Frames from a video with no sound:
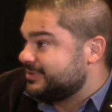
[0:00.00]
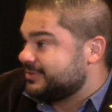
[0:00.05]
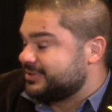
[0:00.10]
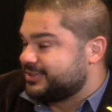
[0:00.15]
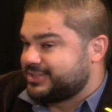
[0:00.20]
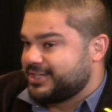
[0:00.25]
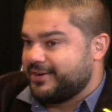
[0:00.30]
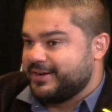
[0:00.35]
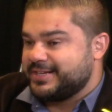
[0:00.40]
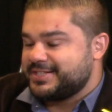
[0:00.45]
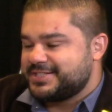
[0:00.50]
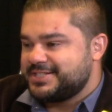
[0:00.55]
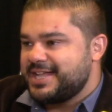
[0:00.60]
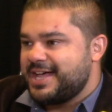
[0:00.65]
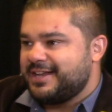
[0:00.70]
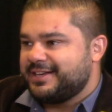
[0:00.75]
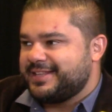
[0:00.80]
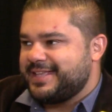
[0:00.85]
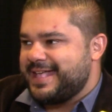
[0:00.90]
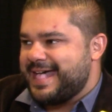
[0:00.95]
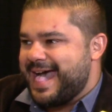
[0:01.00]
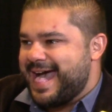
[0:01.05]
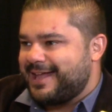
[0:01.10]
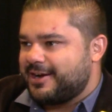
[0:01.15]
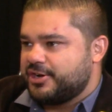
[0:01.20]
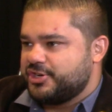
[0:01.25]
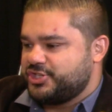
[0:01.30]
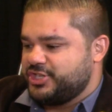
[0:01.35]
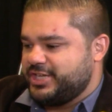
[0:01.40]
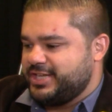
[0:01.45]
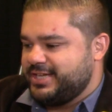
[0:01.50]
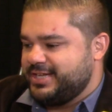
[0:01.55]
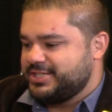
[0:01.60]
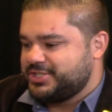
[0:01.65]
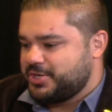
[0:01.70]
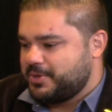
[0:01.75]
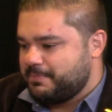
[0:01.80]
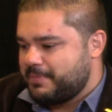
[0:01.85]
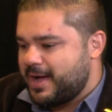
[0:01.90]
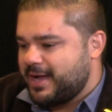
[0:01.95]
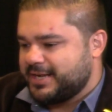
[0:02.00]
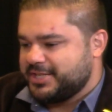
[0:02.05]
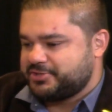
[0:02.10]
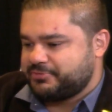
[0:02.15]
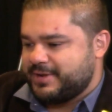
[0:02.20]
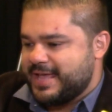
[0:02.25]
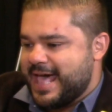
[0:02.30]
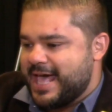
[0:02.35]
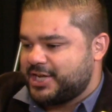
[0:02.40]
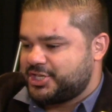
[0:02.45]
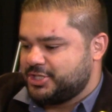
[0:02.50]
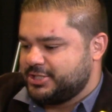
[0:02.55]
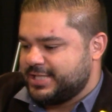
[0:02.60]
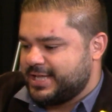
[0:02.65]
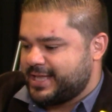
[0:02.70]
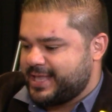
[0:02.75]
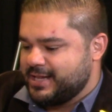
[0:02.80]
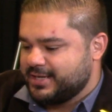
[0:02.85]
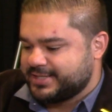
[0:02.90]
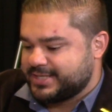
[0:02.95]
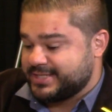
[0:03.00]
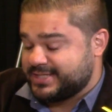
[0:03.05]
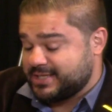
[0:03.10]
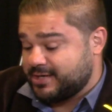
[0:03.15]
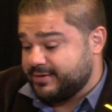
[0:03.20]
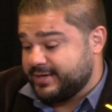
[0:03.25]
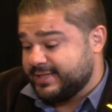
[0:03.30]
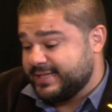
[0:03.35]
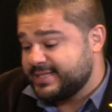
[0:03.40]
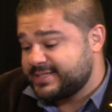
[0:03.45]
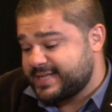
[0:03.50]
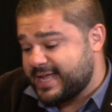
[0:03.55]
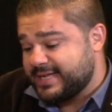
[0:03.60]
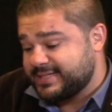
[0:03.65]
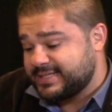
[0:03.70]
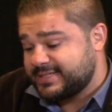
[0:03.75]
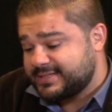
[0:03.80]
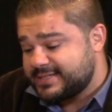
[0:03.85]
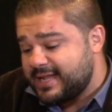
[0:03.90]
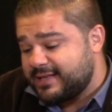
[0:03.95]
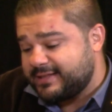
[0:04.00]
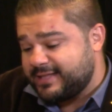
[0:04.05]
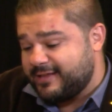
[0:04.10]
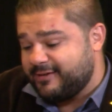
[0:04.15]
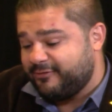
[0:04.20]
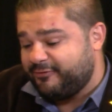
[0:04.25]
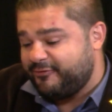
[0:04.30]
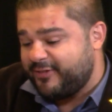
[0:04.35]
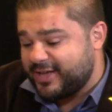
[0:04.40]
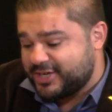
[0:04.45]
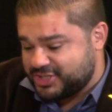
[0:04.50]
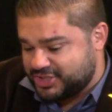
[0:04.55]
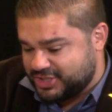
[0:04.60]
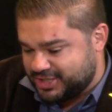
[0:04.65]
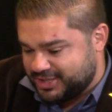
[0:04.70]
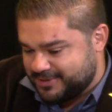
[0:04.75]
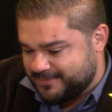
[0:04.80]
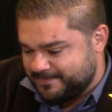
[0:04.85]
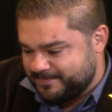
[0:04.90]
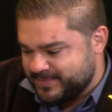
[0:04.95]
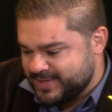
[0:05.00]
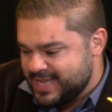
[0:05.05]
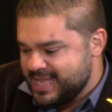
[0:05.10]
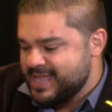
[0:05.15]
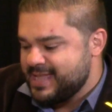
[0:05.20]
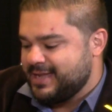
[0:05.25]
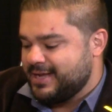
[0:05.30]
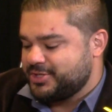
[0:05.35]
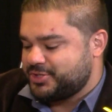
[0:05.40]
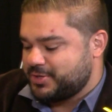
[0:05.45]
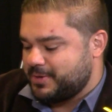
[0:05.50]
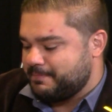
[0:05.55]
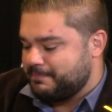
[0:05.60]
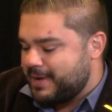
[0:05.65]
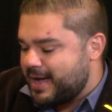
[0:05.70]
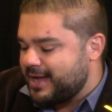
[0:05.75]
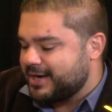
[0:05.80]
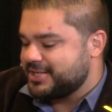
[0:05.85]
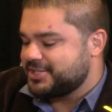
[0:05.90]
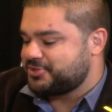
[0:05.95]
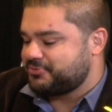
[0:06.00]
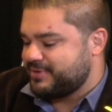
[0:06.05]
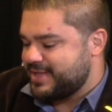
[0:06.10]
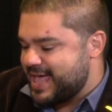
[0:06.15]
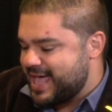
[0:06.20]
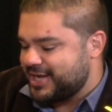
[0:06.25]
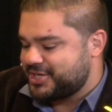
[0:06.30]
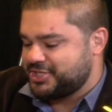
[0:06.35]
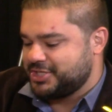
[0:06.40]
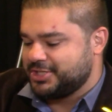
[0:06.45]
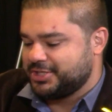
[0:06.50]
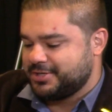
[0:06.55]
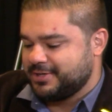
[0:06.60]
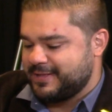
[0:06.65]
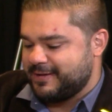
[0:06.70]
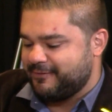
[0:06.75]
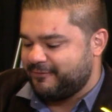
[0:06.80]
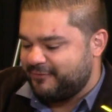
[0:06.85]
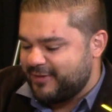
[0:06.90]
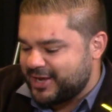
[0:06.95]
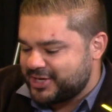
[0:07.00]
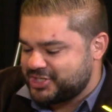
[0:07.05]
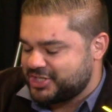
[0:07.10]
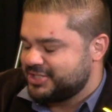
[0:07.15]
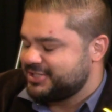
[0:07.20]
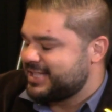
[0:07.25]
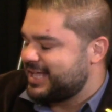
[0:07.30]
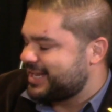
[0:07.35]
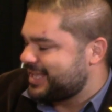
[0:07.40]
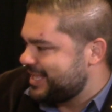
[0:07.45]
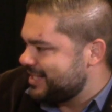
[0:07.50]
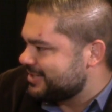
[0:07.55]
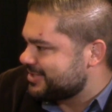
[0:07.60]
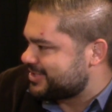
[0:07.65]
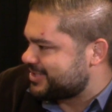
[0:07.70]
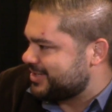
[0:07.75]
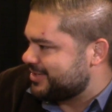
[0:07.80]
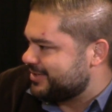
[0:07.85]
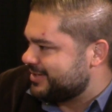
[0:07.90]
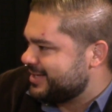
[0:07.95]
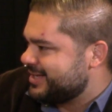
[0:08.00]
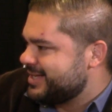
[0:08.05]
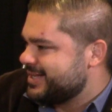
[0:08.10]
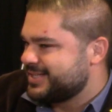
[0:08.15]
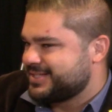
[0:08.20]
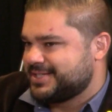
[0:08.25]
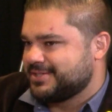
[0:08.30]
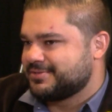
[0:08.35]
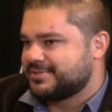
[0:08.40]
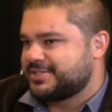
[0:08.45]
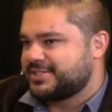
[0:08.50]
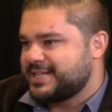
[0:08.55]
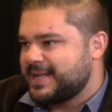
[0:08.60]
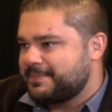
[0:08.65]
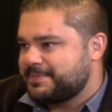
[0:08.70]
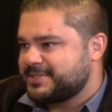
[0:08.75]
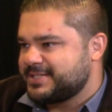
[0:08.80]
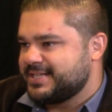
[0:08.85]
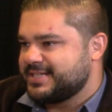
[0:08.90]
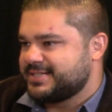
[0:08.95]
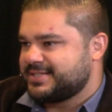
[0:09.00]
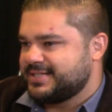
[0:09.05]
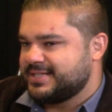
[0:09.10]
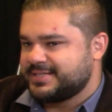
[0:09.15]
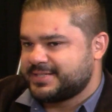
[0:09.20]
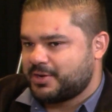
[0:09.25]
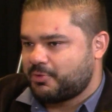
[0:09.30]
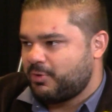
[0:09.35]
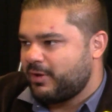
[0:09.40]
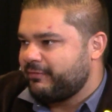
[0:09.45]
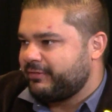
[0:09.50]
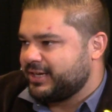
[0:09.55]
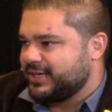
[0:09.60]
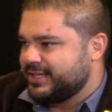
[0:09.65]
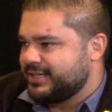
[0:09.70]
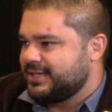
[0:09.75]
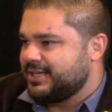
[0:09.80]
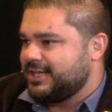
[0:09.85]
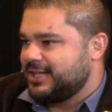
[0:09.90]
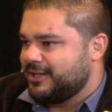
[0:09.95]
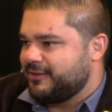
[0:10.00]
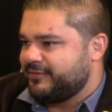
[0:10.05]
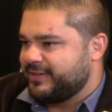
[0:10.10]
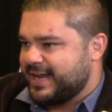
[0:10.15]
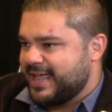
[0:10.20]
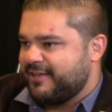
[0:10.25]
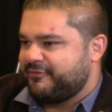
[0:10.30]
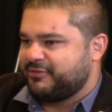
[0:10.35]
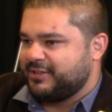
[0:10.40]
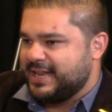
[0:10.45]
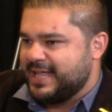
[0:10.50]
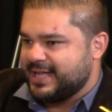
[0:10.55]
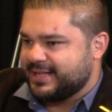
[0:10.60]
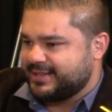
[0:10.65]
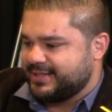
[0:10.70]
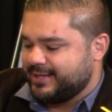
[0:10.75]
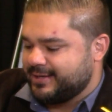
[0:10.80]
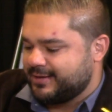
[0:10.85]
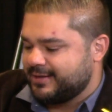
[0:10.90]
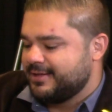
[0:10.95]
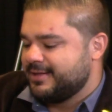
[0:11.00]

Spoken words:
So it's not the allergy, it's your body's reaction that kills you. So in this case, it's not the infection, it's your body's reaction to the infection that kills you. So sepsis is equivalent of an anaphylaxis